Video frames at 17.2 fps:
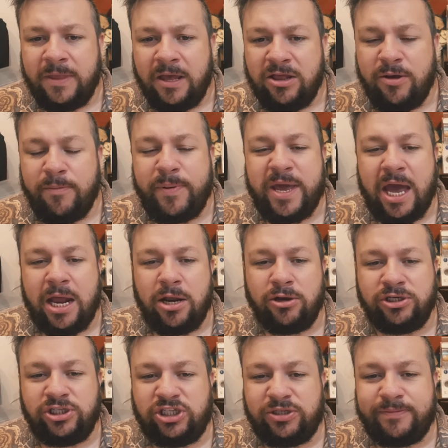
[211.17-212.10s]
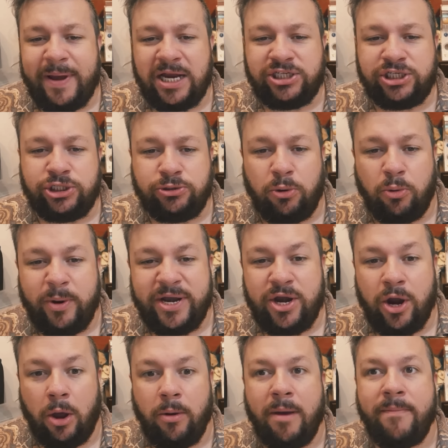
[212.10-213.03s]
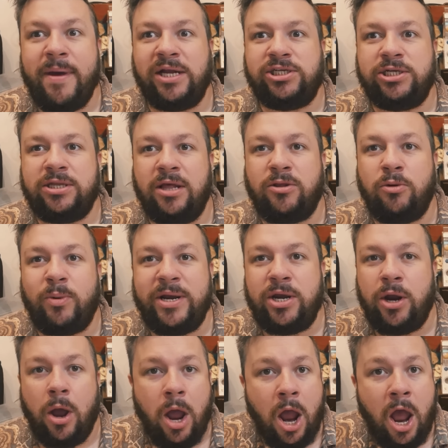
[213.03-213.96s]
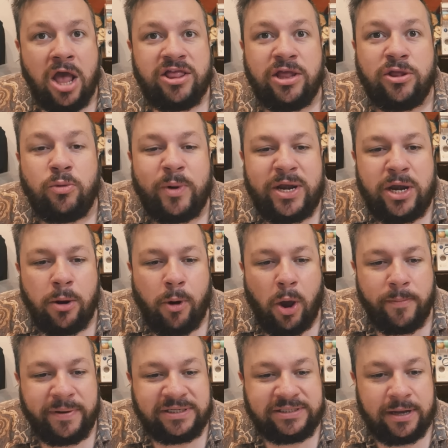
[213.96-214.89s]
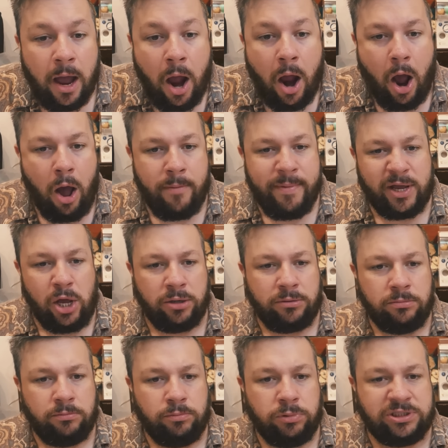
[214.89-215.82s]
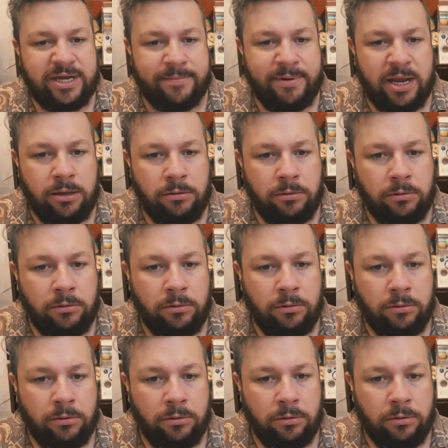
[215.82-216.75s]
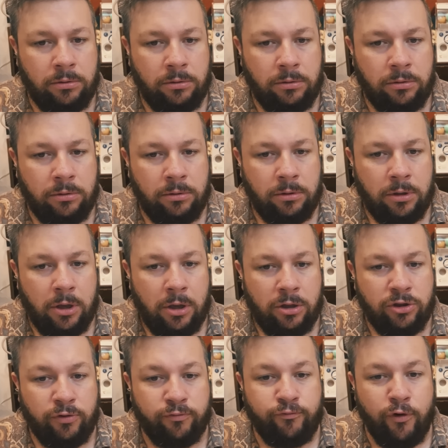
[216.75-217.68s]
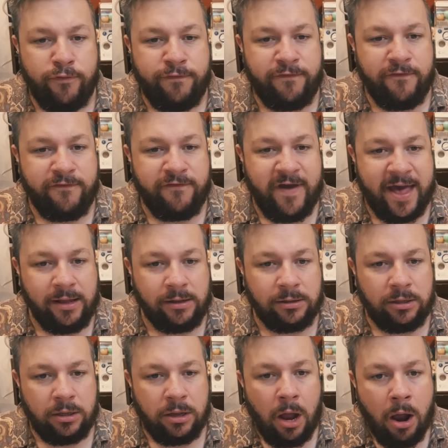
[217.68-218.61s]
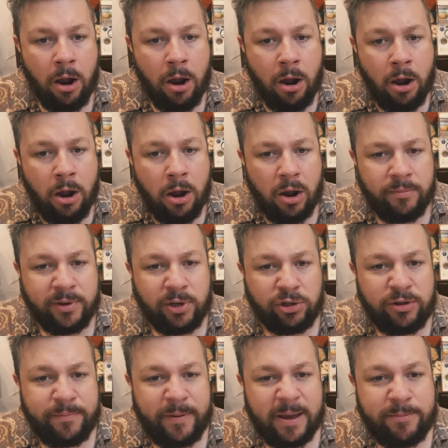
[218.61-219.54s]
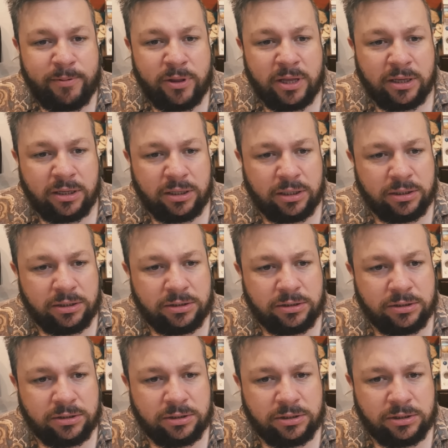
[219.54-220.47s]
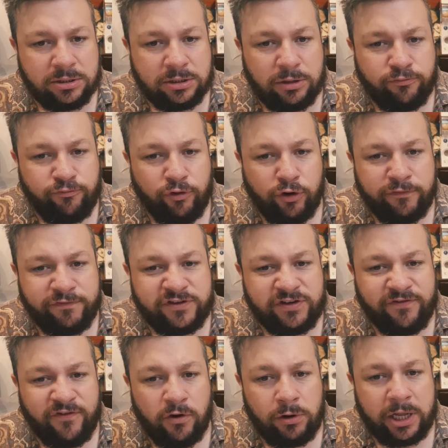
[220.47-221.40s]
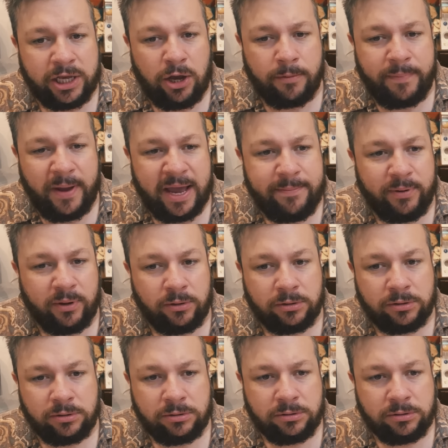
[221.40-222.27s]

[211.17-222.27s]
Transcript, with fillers: The piano could smash into a window. Imagine then the window. Then the window opens up. Oh my God, what's happening? The roof fell. Oh my God, the people are... The roof's falling on people.